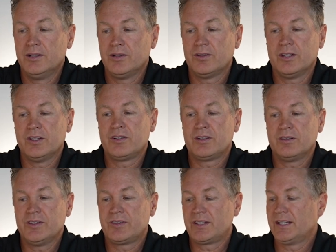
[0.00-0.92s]
So
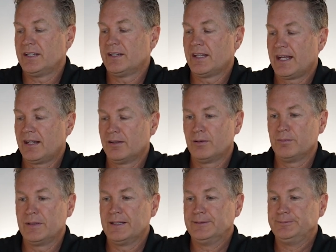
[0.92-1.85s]
let's get into that a little
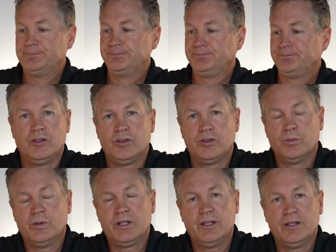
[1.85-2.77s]
bit. So
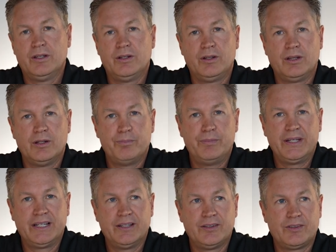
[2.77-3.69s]
one of the
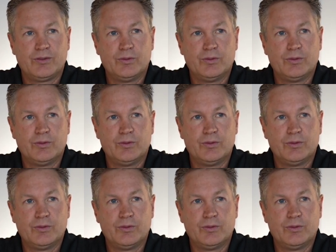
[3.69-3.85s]
biggest